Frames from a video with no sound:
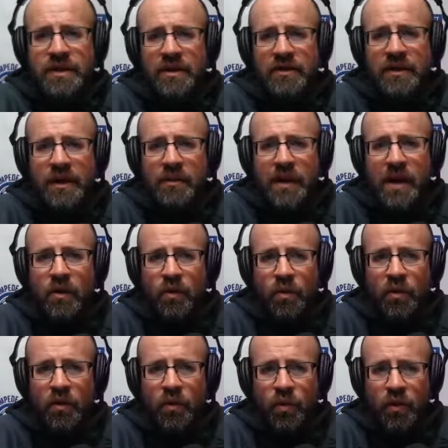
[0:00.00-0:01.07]
to think about
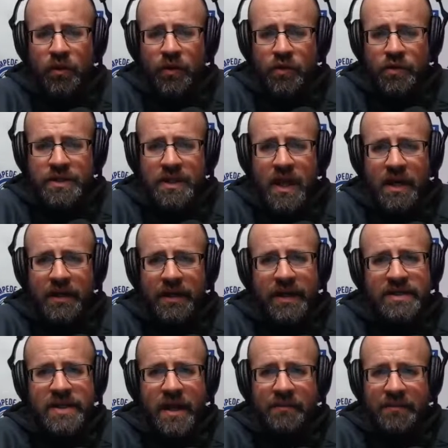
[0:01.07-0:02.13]
where those slot
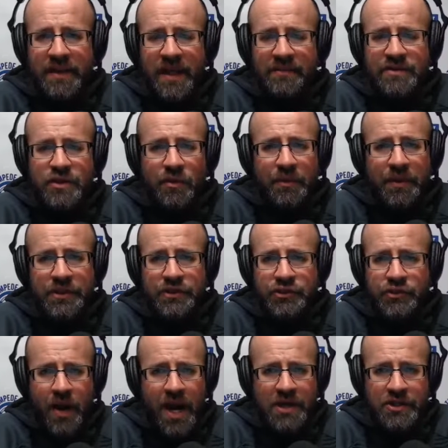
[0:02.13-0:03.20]
guys have. I mean, they have so much
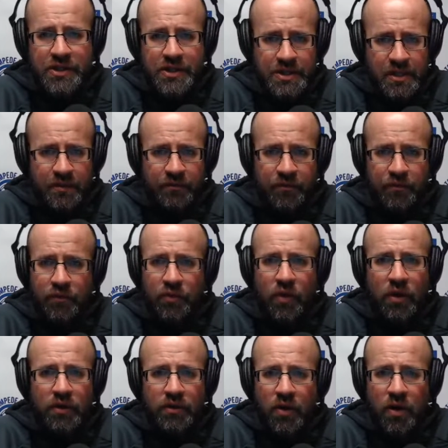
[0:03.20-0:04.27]
trash to sift through
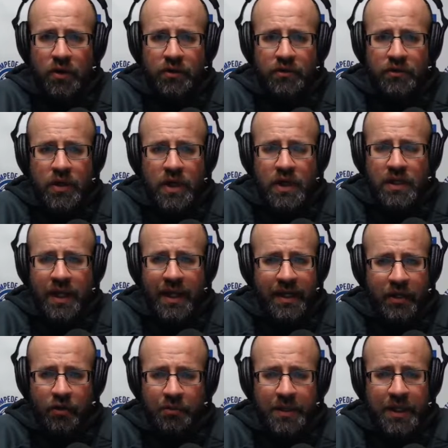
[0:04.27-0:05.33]
on like
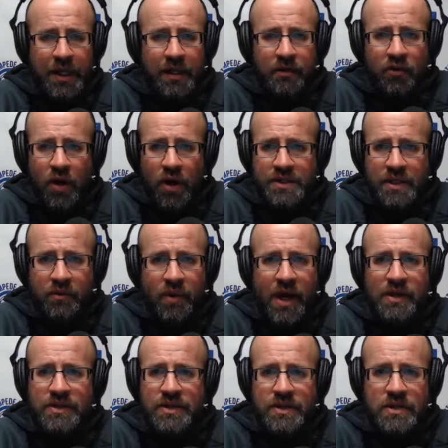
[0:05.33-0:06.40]
intermediate crossing
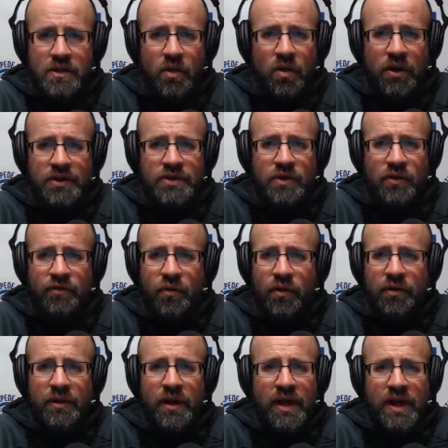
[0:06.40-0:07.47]
routes and so on and so
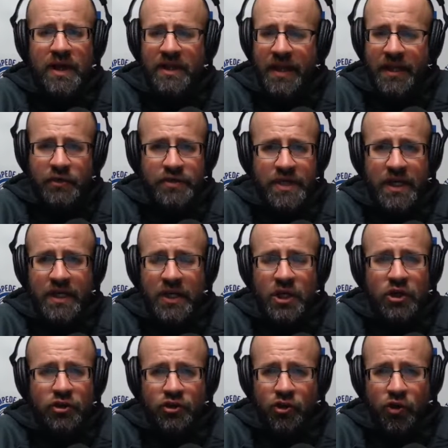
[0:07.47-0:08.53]
forth. And like you said,
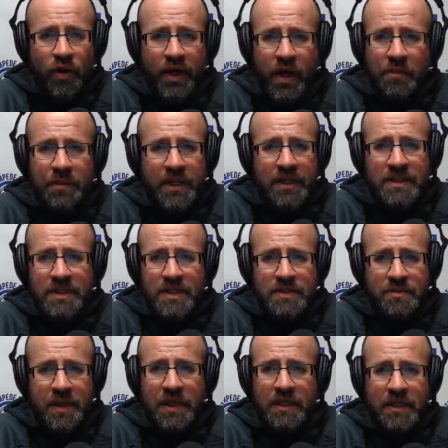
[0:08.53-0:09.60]
you're going up against a
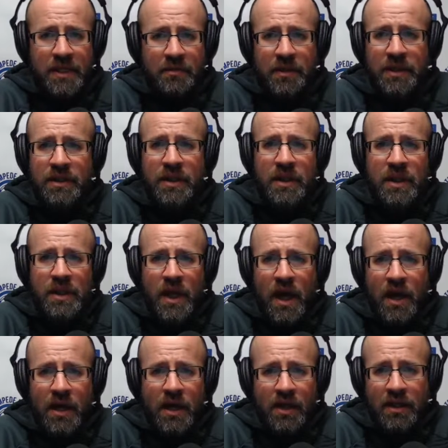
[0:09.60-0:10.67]
speed demon
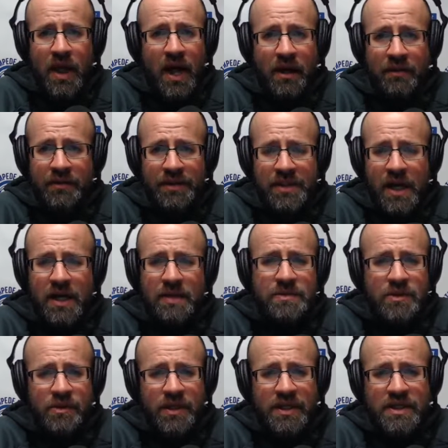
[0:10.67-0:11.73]
a lot of the time.
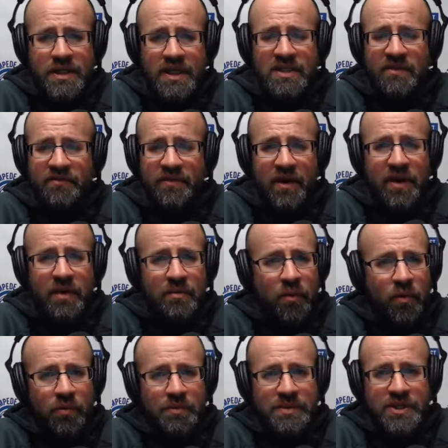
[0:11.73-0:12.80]
So that's a very
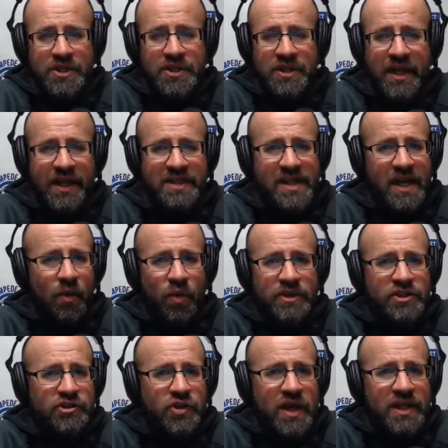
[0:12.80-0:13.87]
important position. Like I said, I
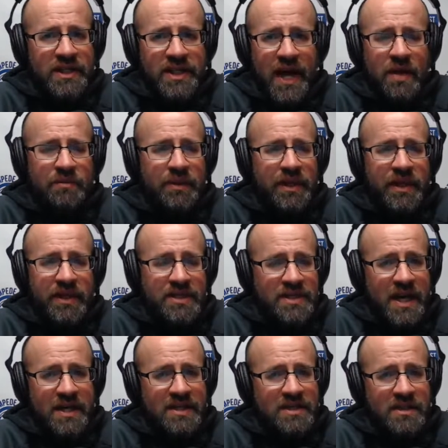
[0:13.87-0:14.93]
wasn't trying to downplay it because that is